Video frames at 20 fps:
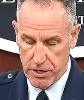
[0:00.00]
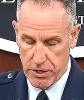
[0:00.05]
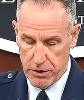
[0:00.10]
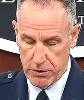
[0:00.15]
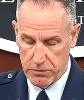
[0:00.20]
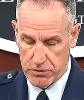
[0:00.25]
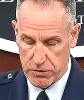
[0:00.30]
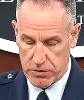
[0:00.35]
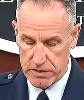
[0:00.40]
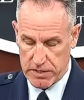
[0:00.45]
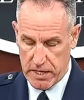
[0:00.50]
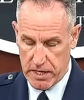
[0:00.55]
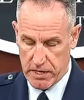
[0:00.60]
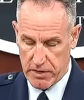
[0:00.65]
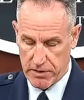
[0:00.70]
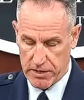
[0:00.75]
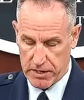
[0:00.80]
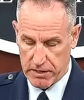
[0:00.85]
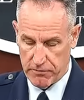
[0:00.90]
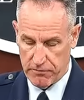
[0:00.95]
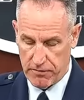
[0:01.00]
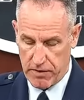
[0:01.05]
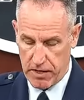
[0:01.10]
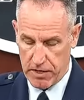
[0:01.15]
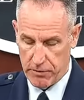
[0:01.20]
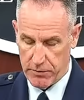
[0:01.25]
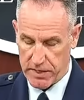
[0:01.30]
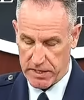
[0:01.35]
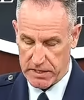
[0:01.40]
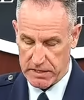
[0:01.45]
who's retiring
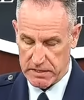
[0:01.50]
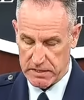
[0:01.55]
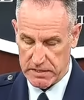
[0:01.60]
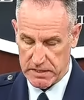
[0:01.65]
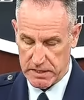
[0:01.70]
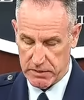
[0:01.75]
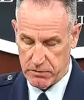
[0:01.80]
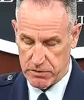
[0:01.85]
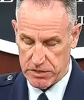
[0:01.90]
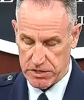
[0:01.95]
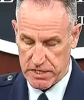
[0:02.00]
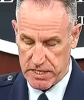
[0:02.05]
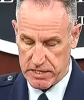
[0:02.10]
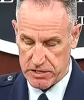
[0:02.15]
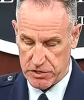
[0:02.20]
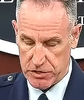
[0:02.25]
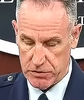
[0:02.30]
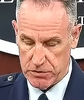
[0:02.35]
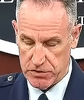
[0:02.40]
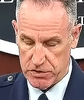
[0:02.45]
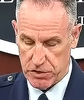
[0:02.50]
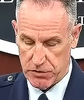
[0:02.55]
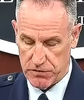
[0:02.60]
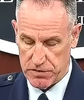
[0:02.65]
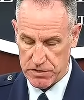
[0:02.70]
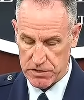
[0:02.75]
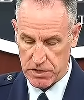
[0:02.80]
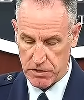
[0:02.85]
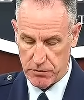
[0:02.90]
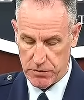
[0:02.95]
following a distinguished national
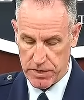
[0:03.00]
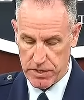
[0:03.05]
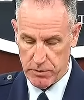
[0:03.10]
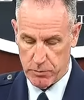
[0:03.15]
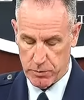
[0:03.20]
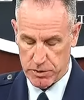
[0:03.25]
service career,